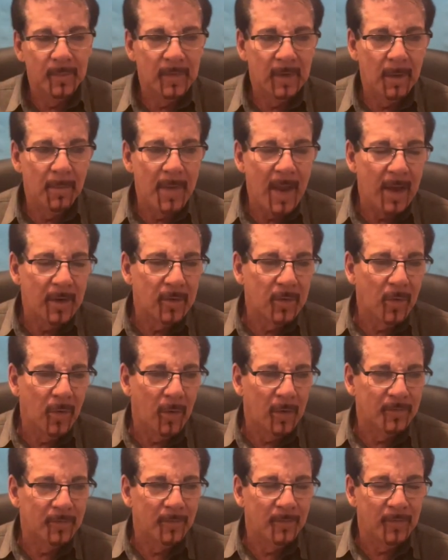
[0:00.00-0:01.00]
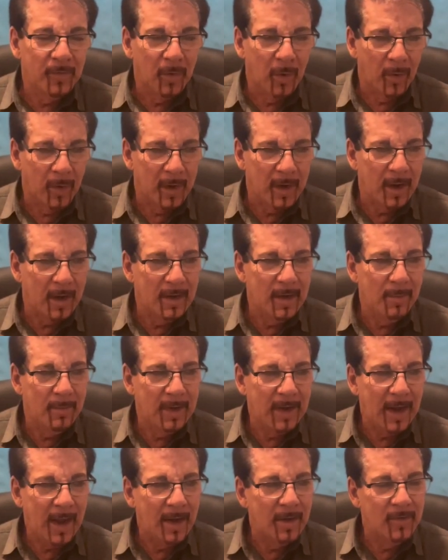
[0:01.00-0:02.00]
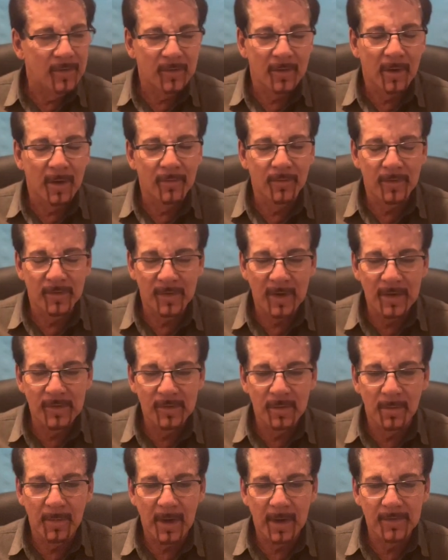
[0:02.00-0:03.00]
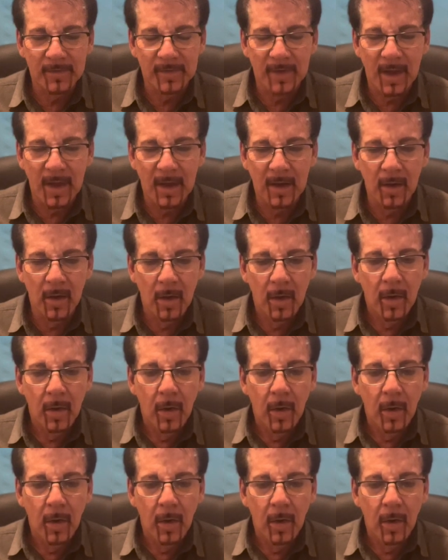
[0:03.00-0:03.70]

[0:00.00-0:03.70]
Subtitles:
A man called from Florida, and he began his conversation by saying,